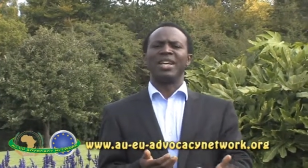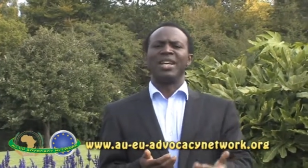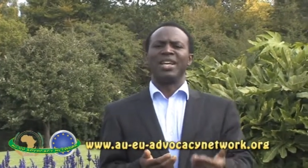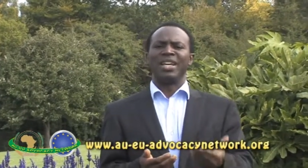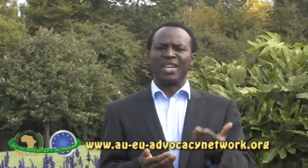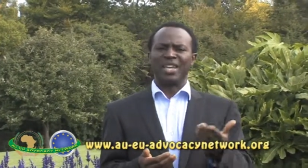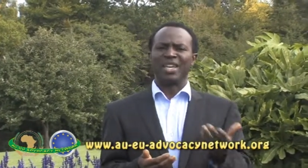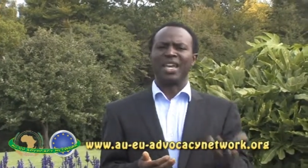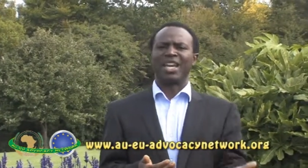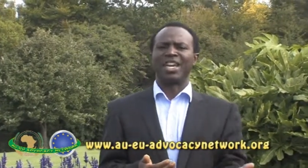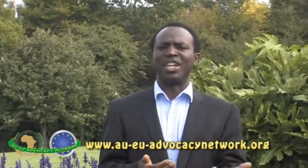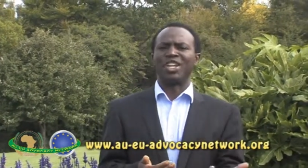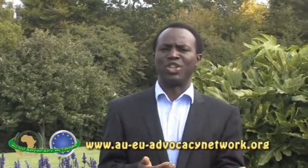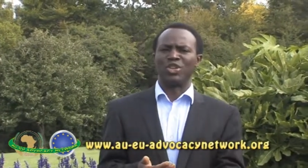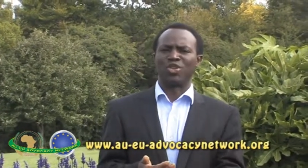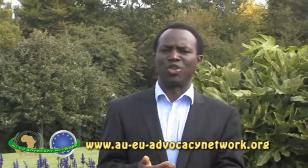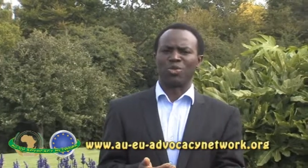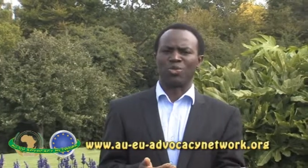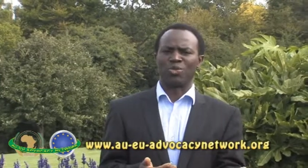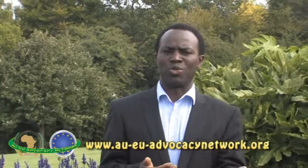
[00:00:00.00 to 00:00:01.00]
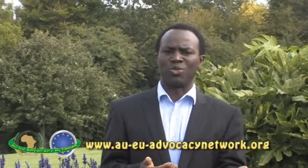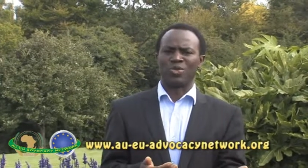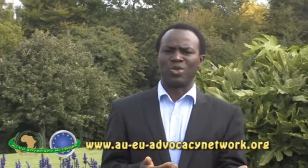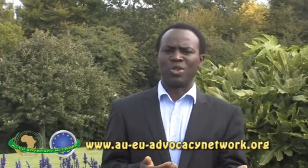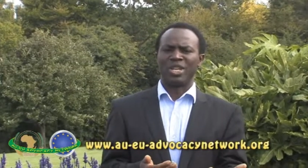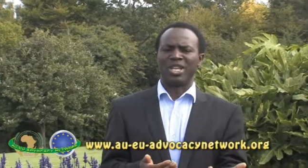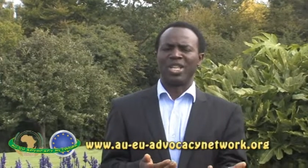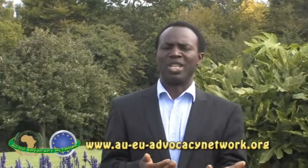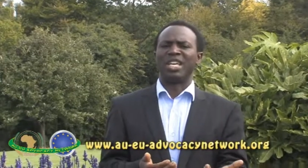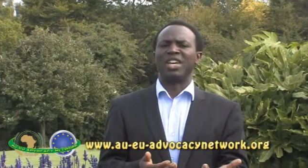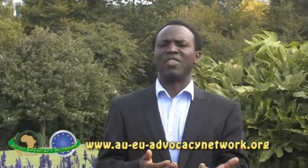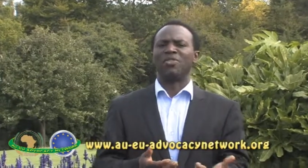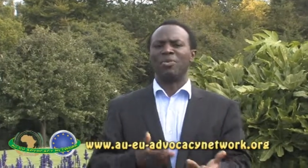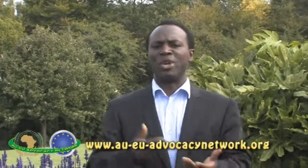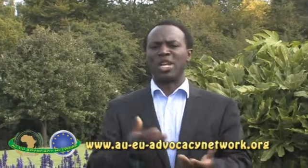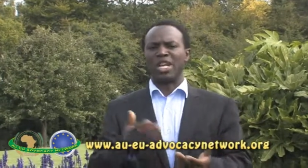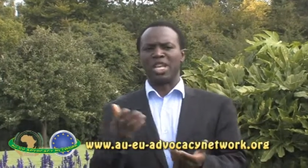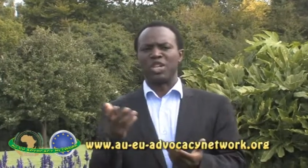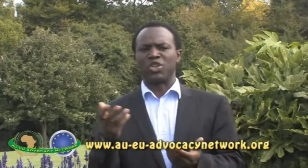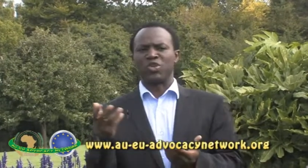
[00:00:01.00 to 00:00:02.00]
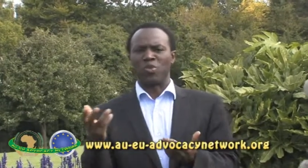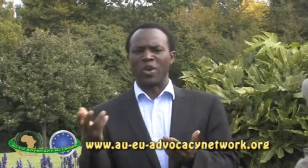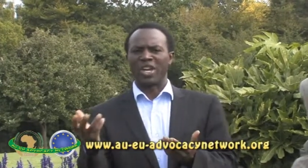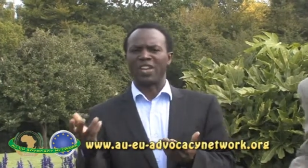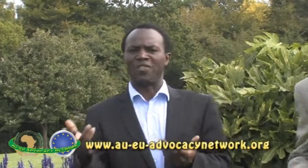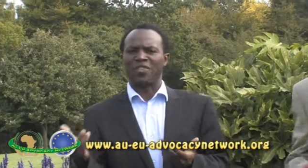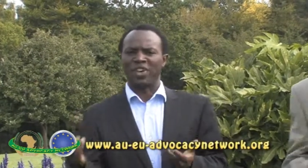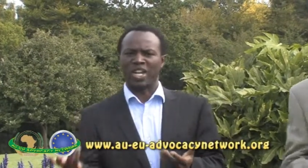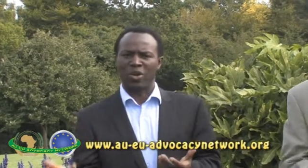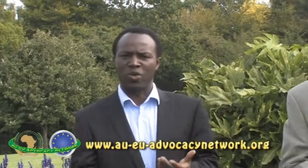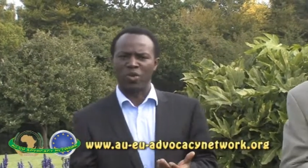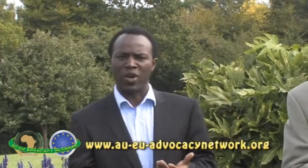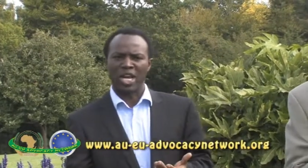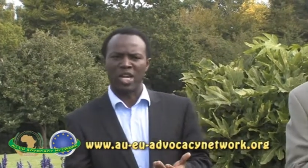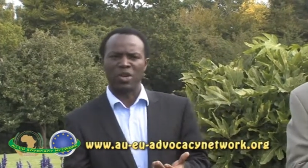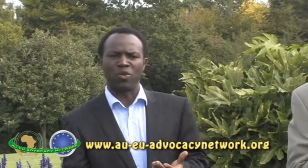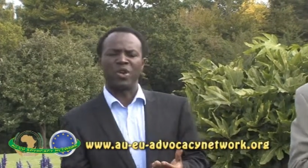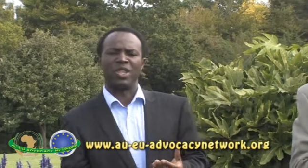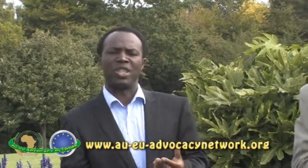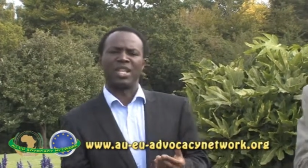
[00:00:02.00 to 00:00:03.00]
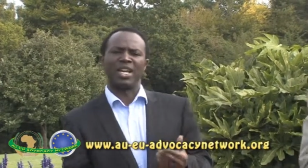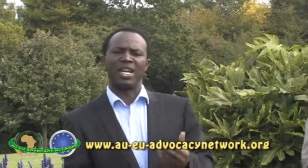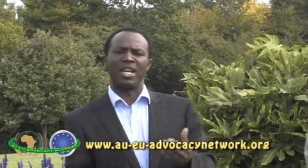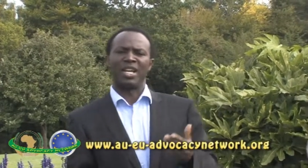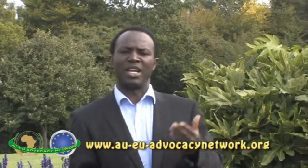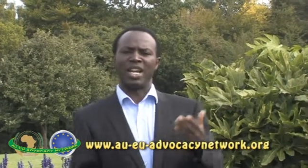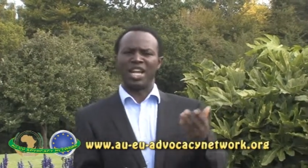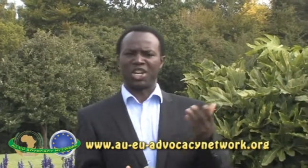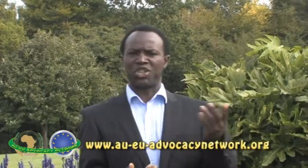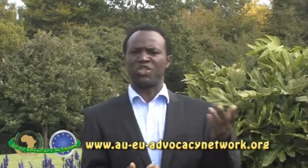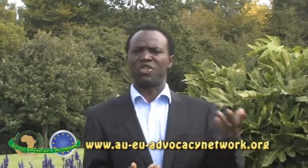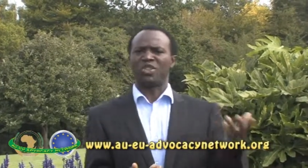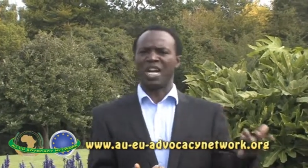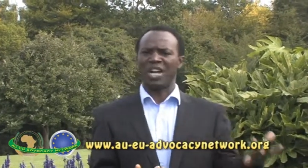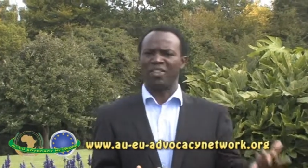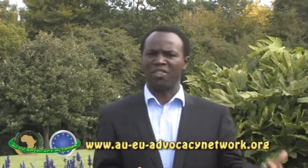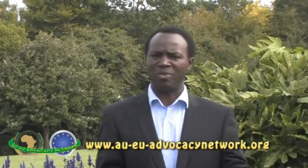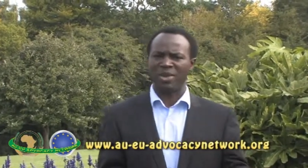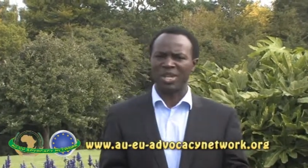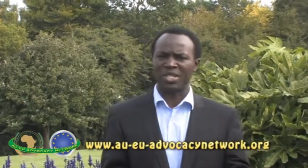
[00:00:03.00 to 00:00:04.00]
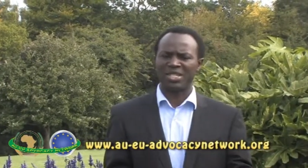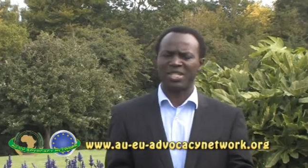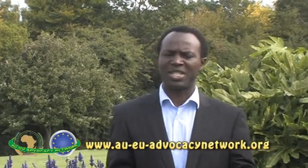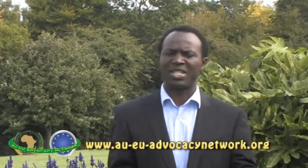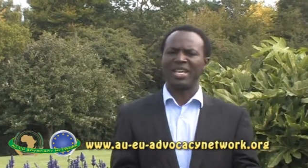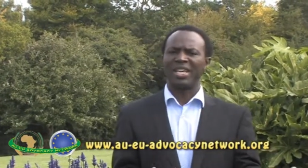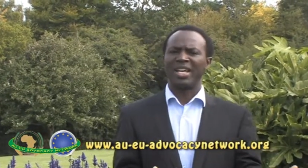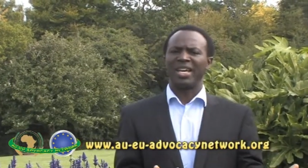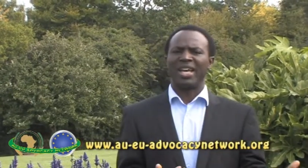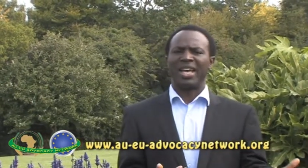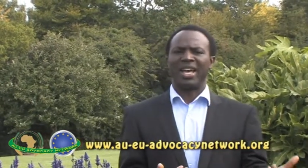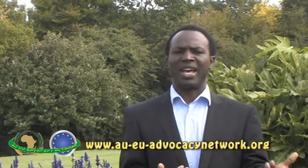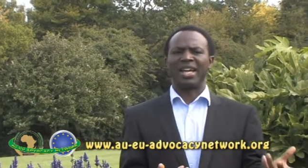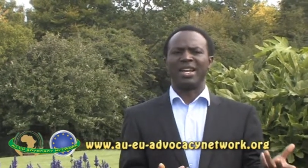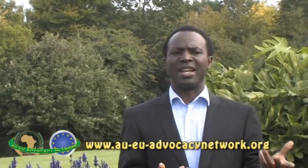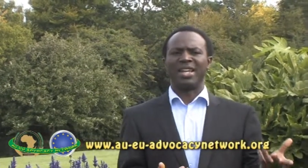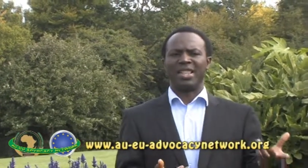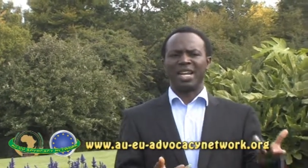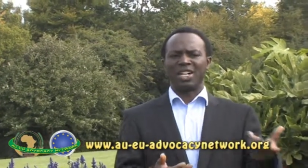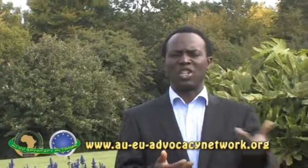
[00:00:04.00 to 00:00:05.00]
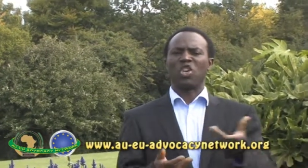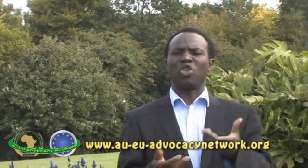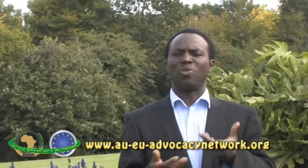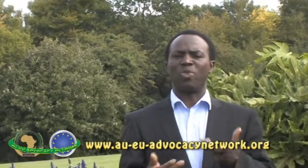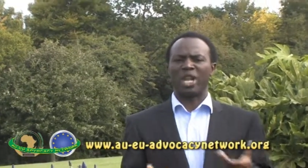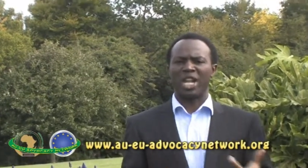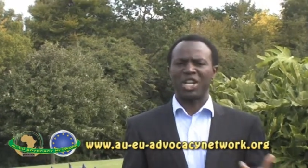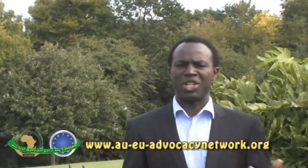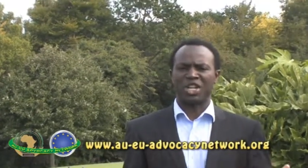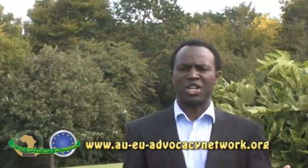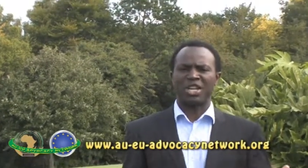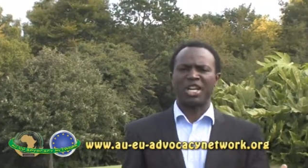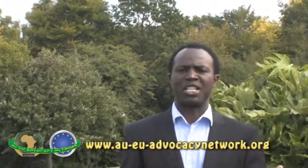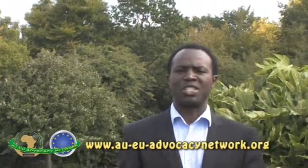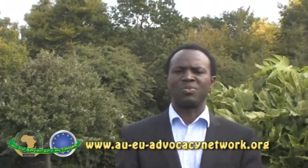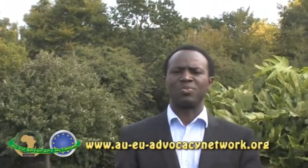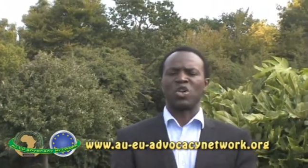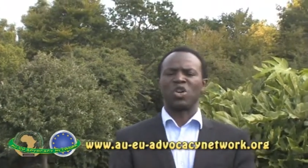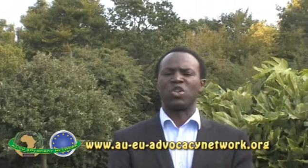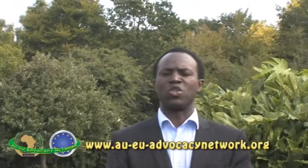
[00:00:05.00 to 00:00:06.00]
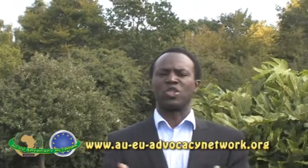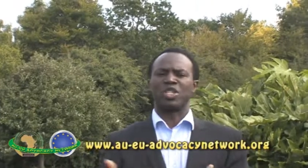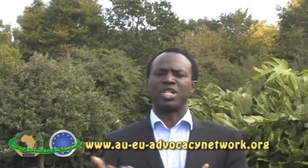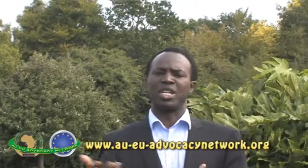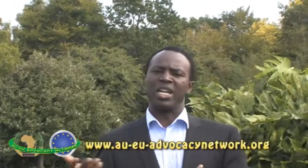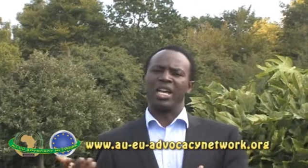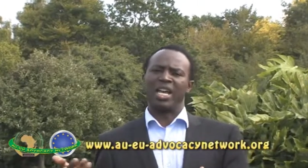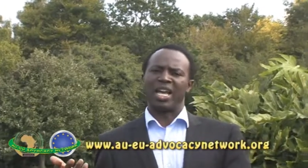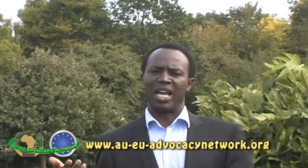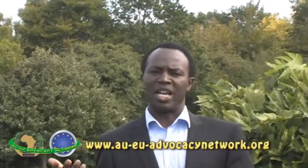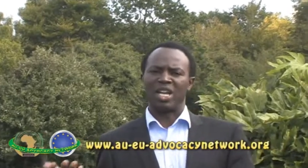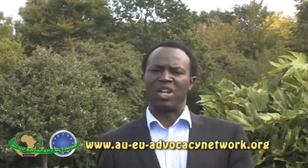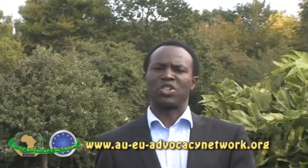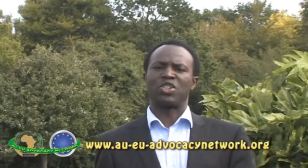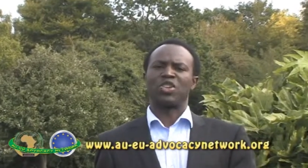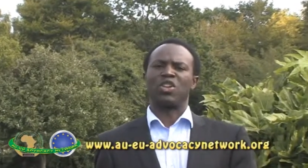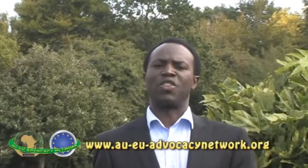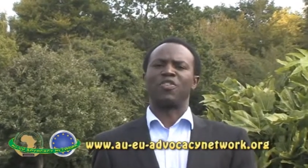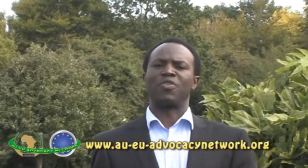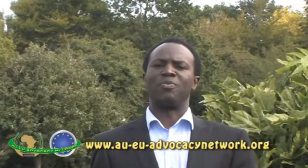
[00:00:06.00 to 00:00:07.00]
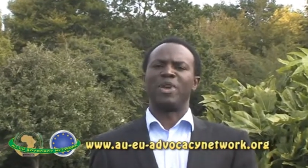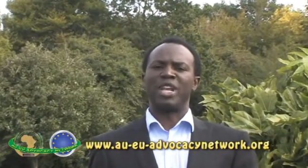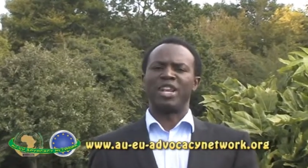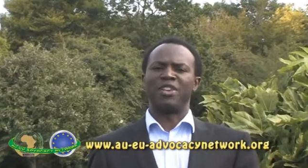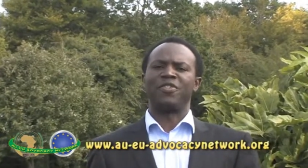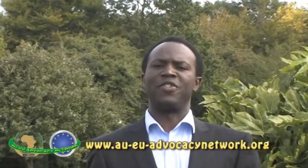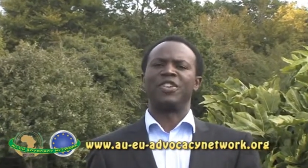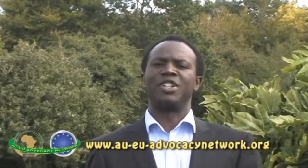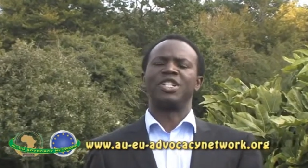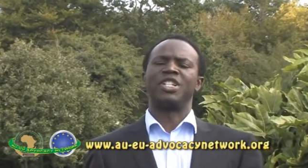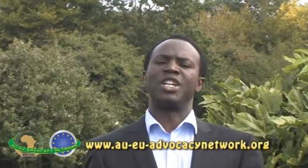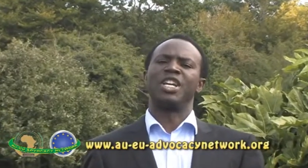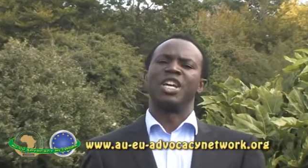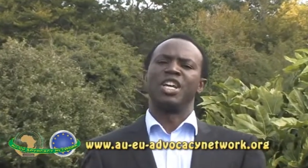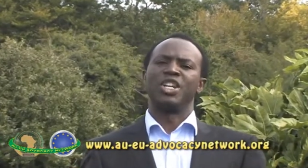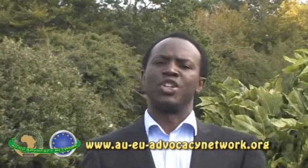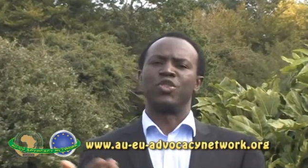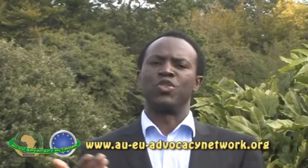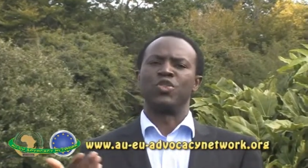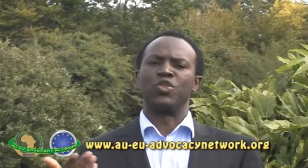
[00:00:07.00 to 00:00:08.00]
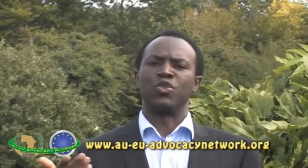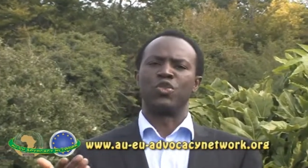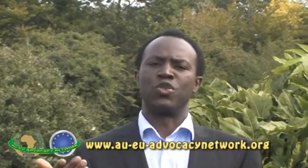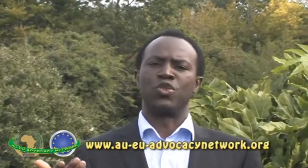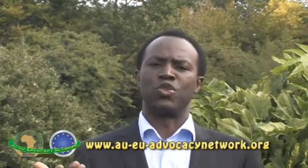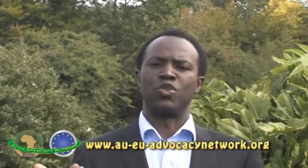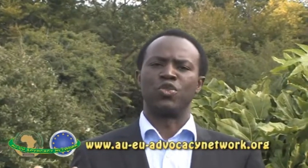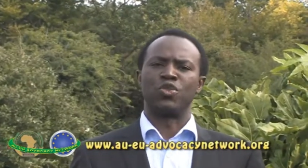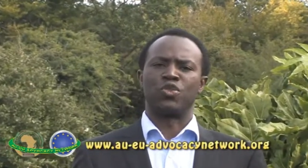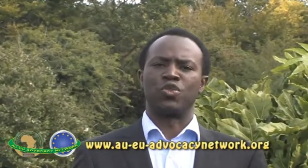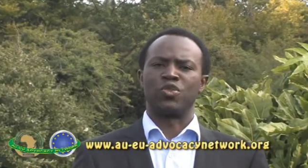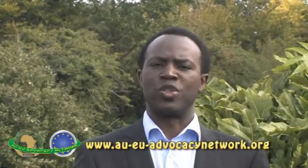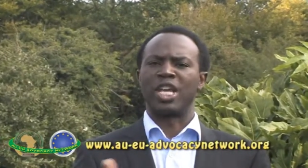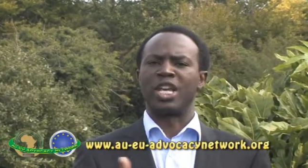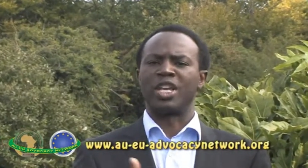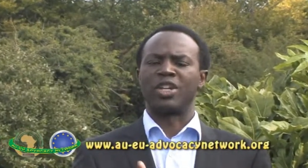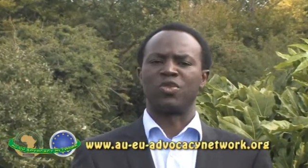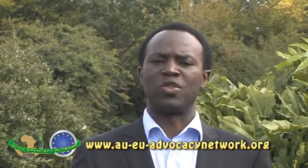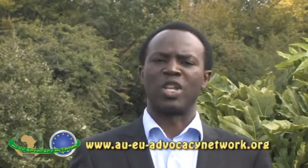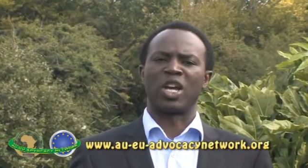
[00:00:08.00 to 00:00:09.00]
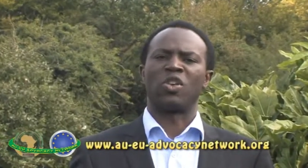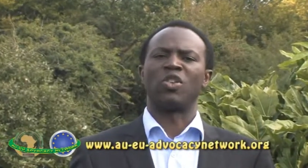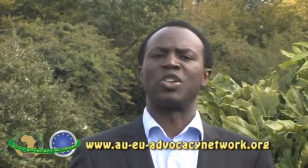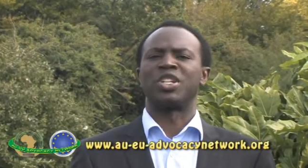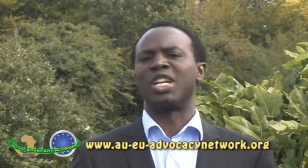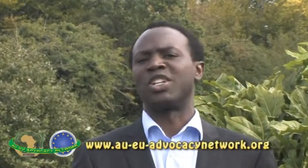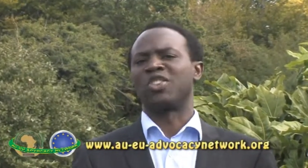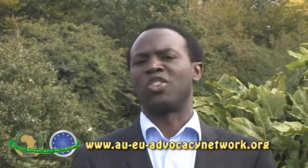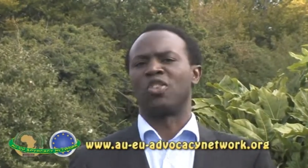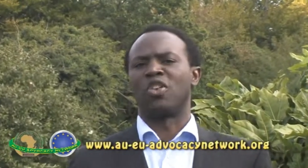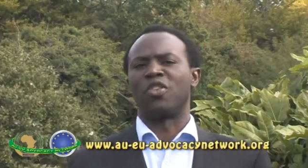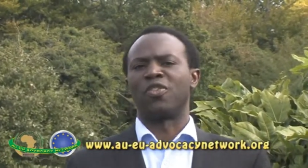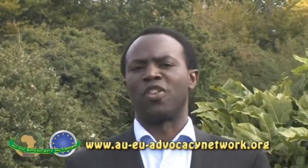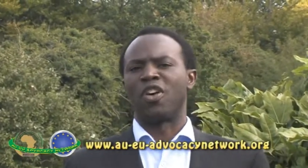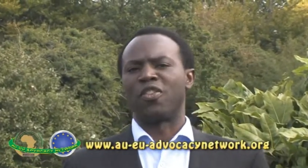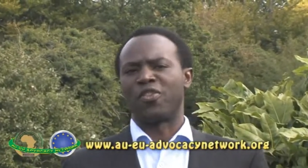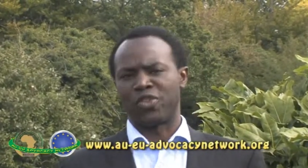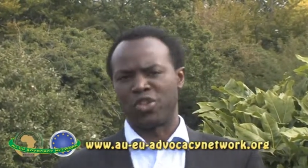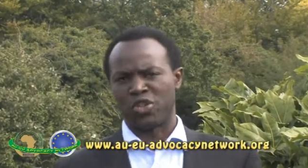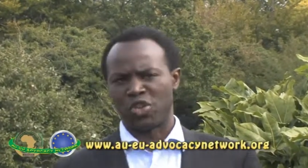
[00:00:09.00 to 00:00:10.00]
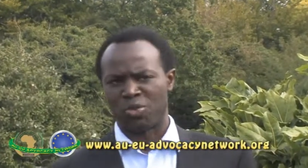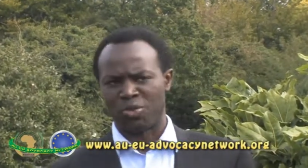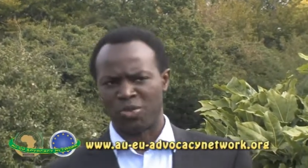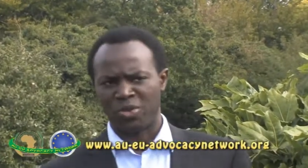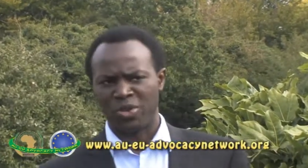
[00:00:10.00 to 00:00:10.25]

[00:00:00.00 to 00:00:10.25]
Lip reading: here in Europe. They've managed to work very well with the national governments, and that cooperation has brought a lot of benefit to the continent of Europe.